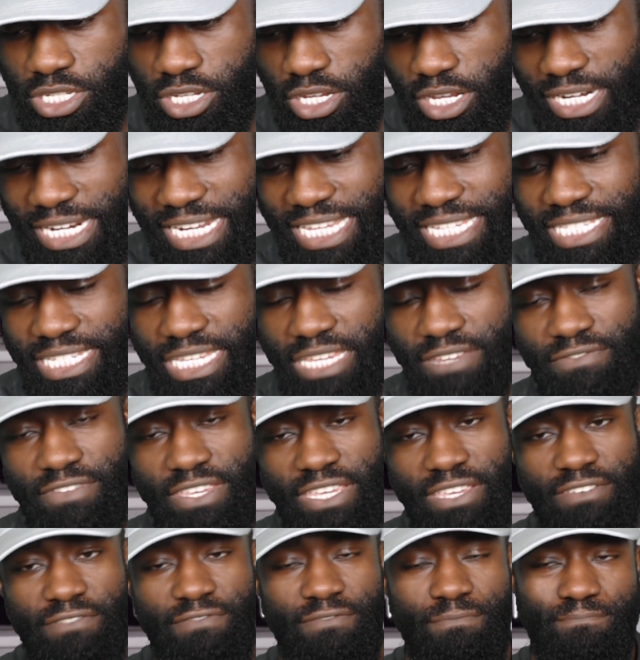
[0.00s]
to at least
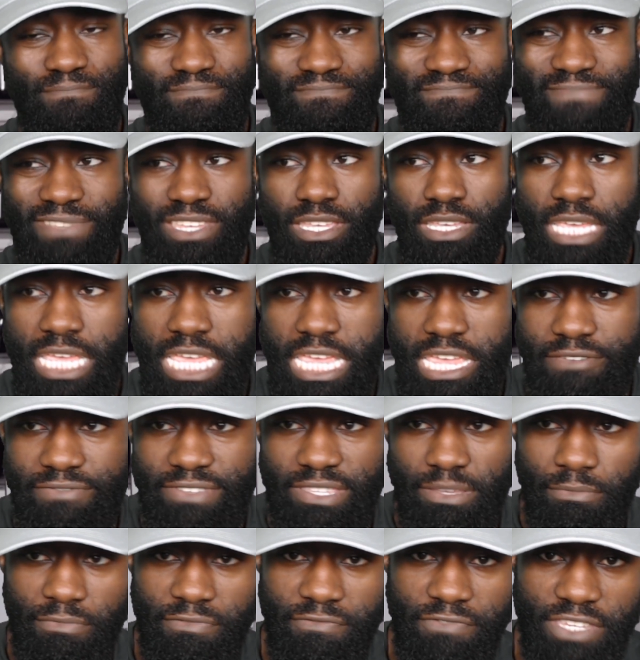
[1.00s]
give
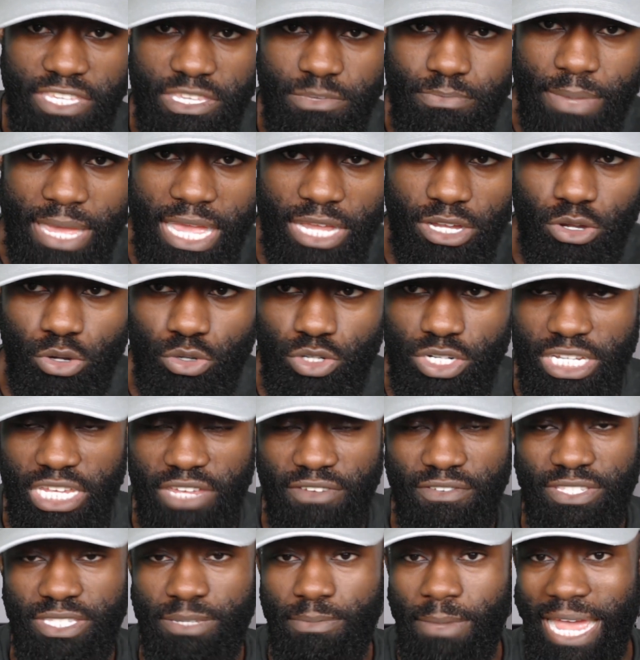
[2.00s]
Yves some feedback or to
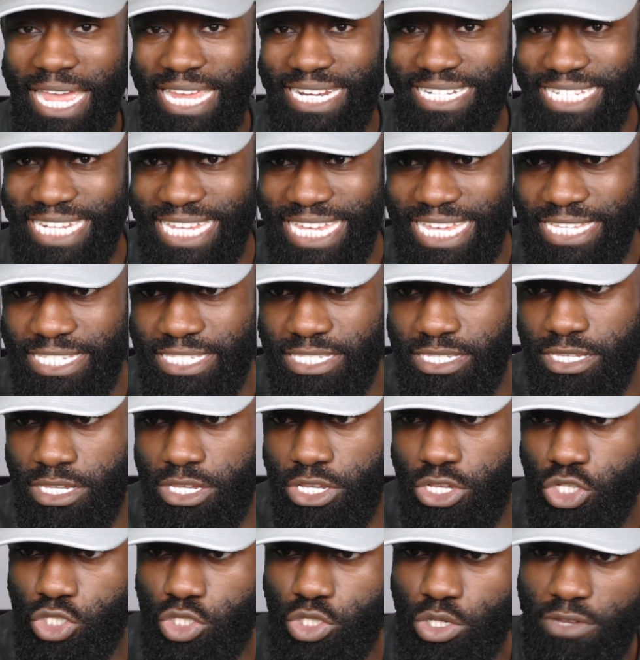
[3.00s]
give her some ideas.
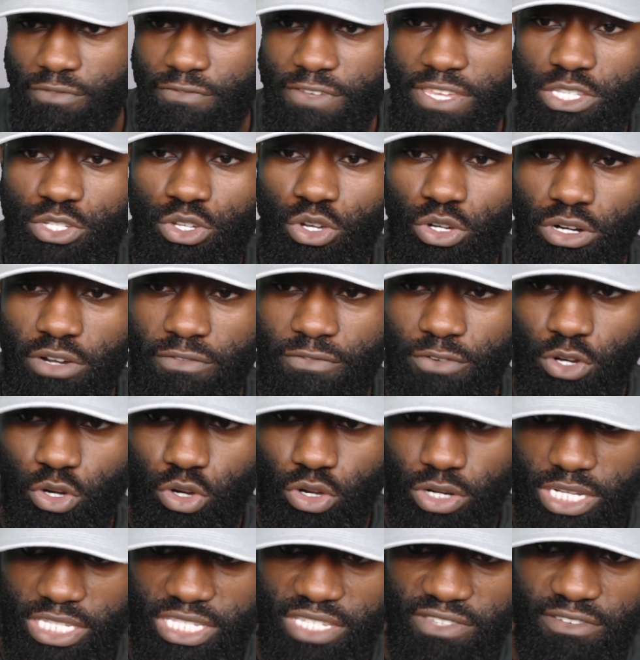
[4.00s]
So if he's got off and
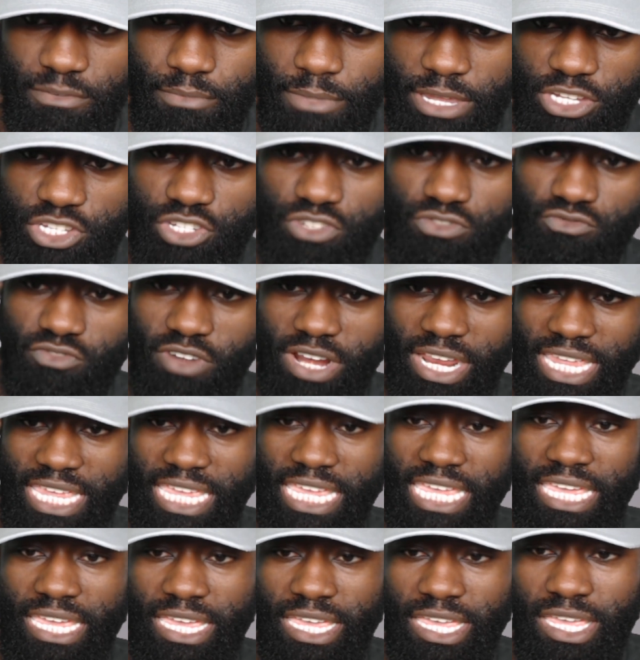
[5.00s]
got this information right
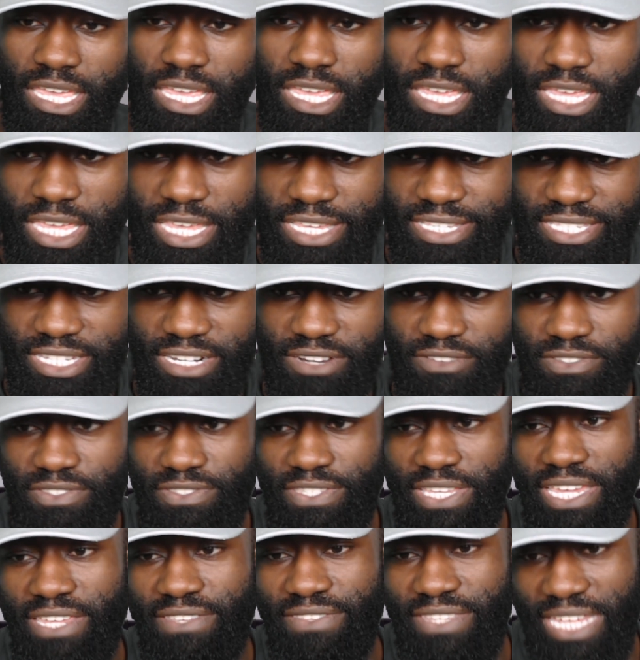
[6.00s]
here, instead of
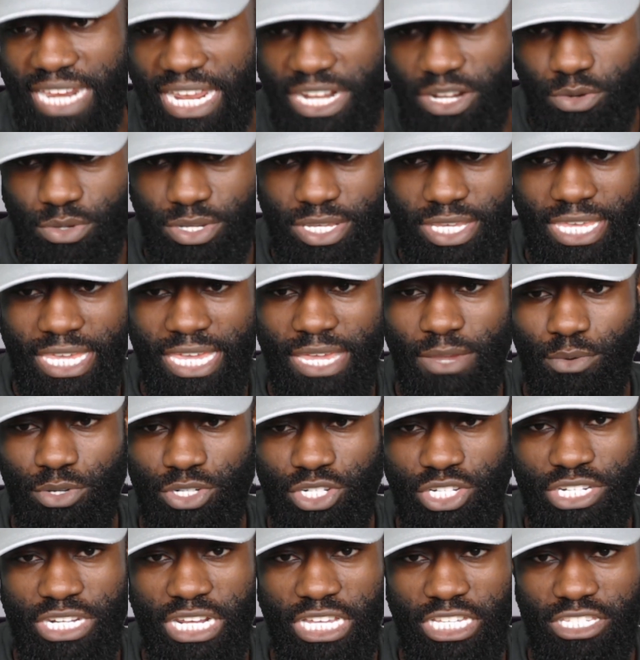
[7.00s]
saying that I don't care
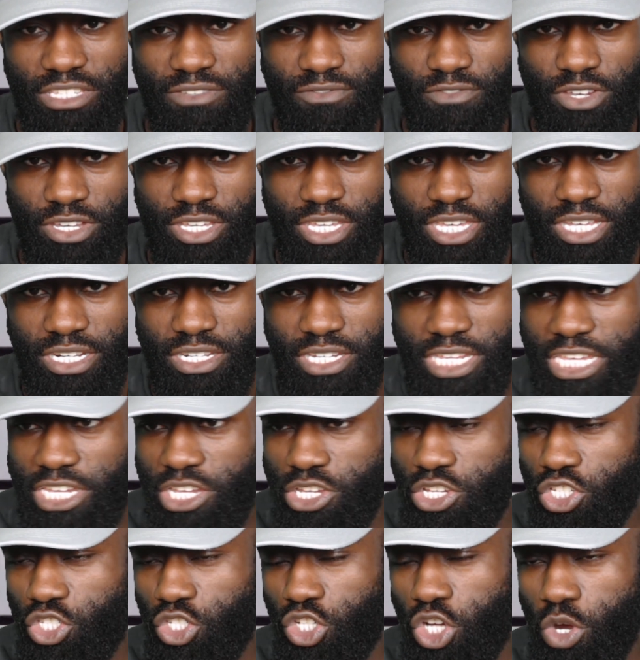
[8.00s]
what she does with her kid, he
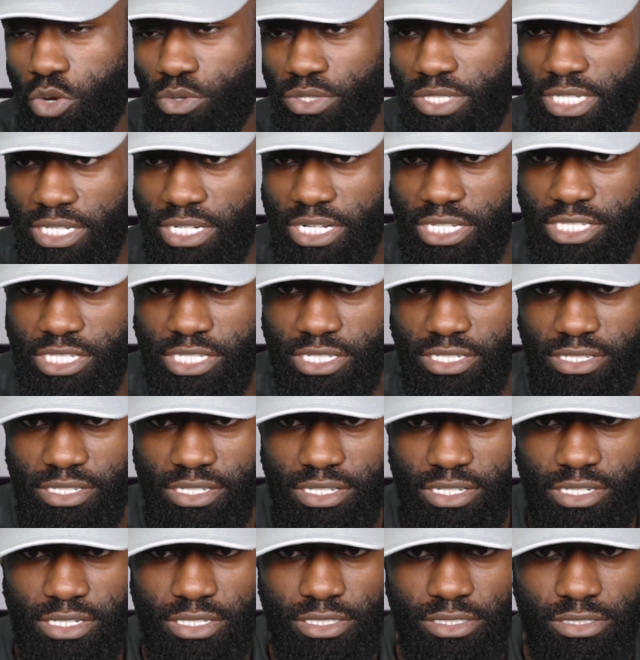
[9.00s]
could just go and say, listen,